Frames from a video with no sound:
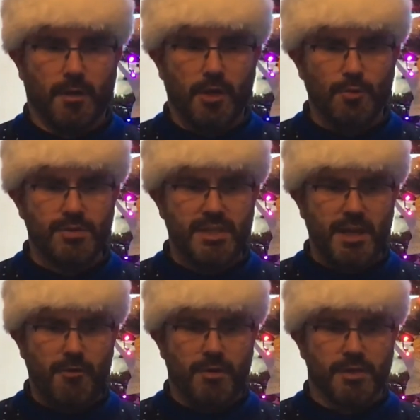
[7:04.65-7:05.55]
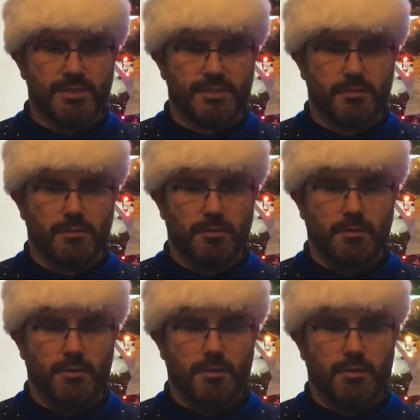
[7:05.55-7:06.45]
"Are you serious?"
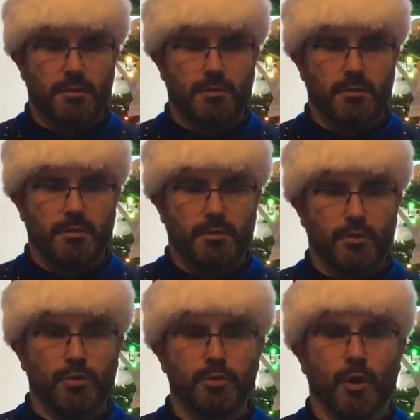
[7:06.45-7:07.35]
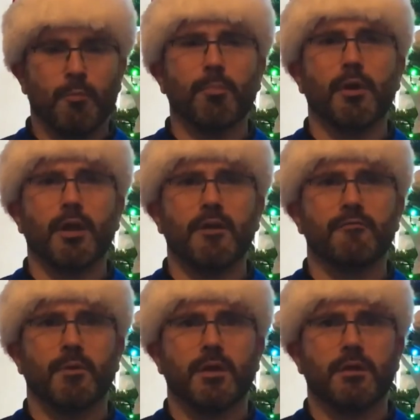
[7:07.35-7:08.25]
"You don't believe
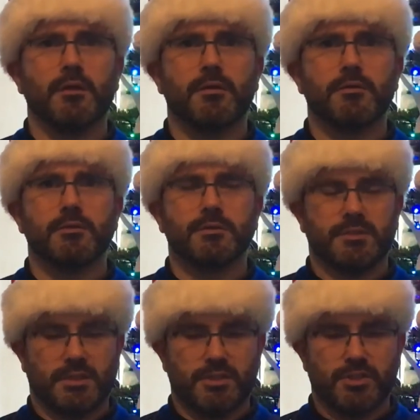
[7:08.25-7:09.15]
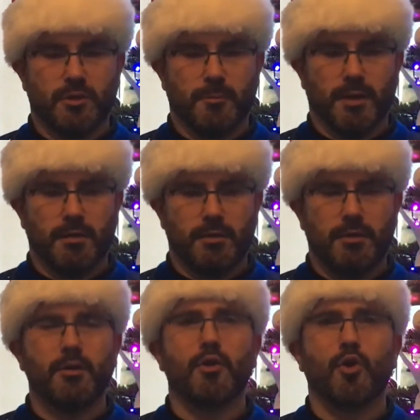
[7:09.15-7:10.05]
me?" said the snowman.
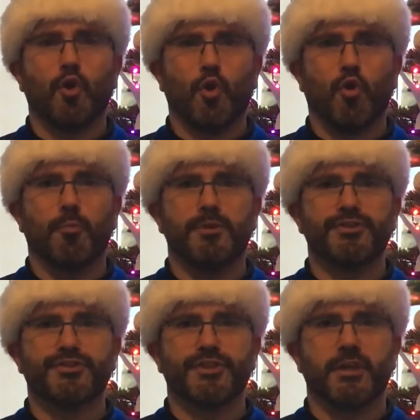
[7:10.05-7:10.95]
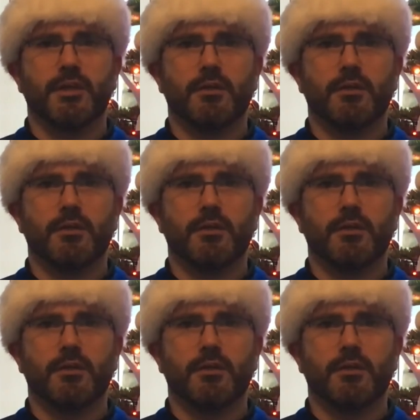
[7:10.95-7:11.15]
"Come and see."